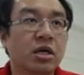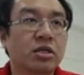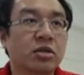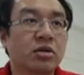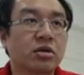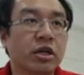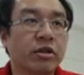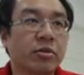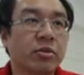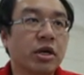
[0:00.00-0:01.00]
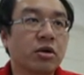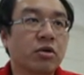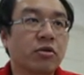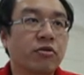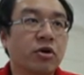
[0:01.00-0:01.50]
So if the black
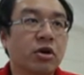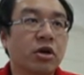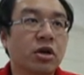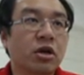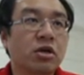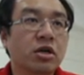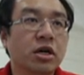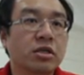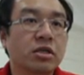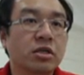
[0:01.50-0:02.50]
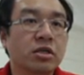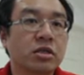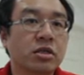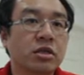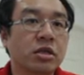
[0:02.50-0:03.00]
go for a long castle,
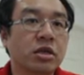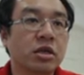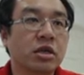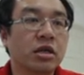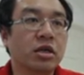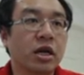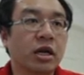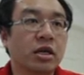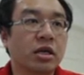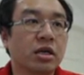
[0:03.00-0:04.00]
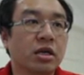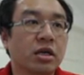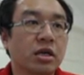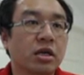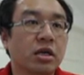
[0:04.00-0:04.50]
then
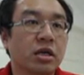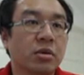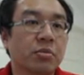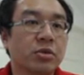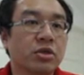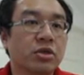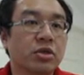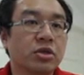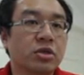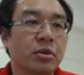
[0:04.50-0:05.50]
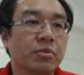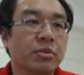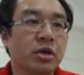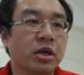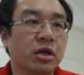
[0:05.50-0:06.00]
the
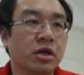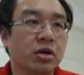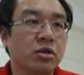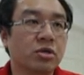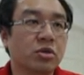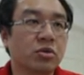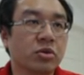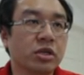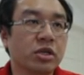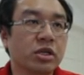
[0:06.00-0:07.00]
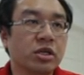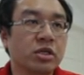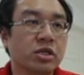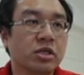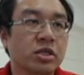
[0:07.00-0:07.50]
bishop can go to
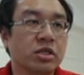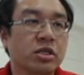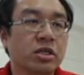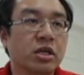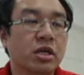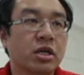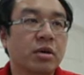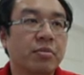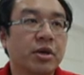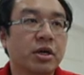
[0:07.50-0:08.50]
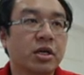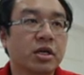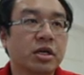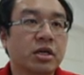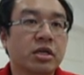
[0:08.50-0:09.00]
e6, pinning
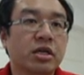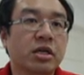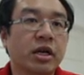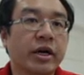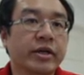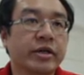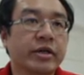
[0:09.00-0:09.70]
the knight.